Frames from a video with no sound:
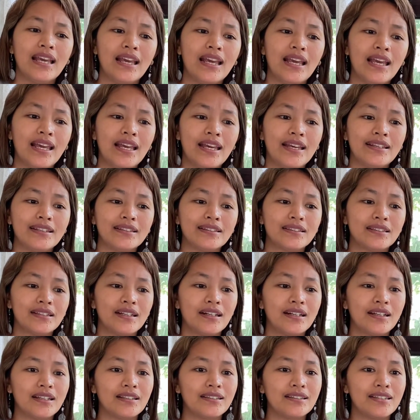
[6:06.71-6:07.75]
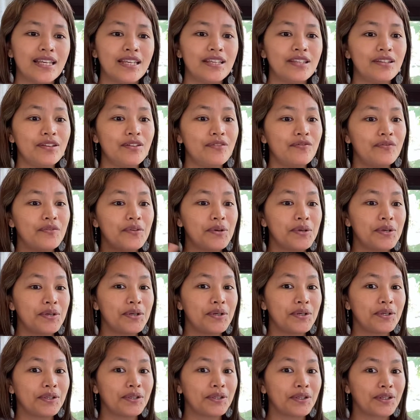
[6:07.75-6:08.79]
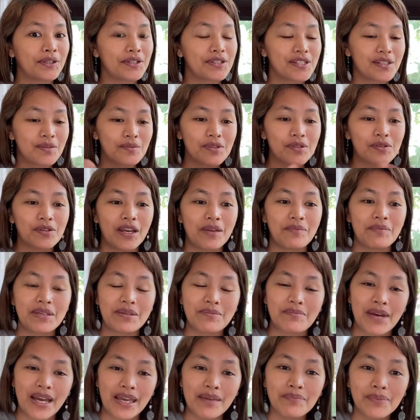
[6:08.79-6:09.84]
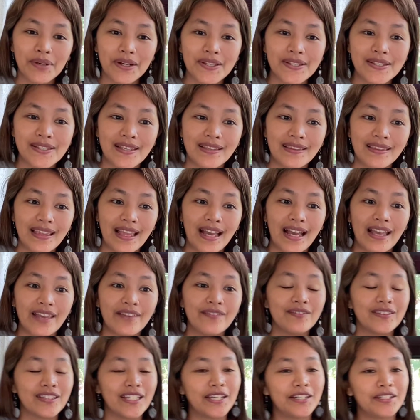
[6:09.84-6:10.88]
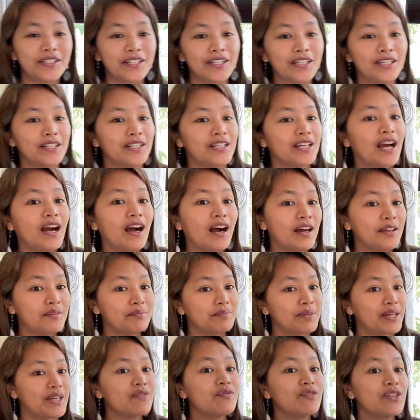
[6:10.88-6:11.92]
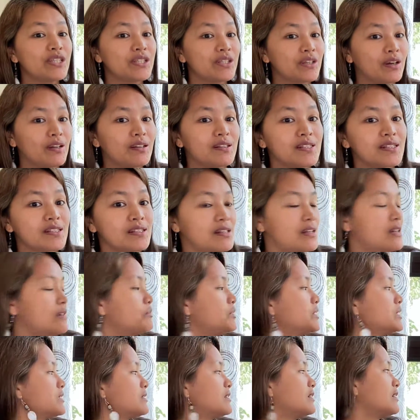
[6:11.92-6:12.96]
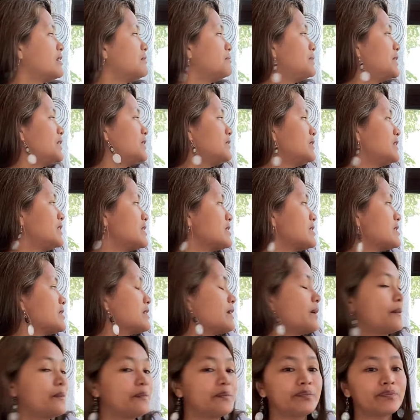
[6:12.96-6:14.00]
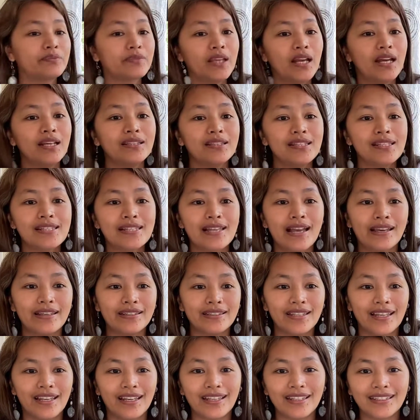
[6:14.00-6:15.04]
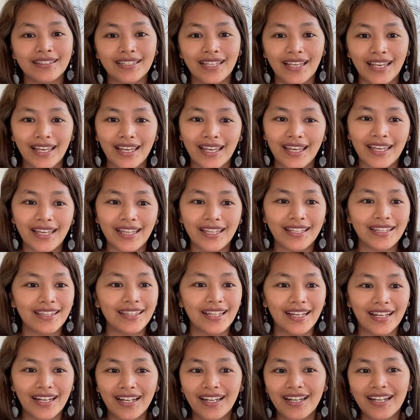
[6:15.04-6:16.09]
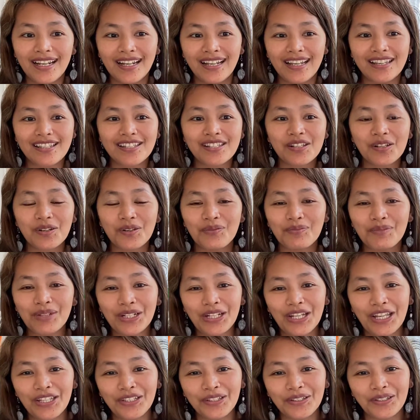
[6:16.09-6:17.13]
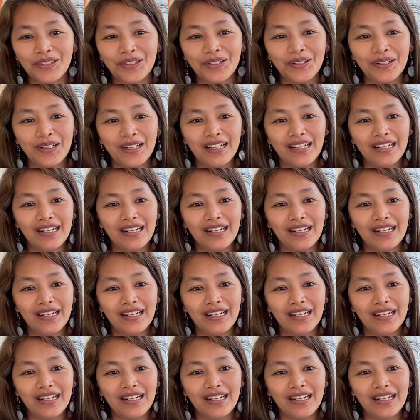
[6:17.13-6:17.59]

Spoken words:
And thank you for subscribing my boss and life later on my video. So I will talk about this. Undecided and Isko Moreno.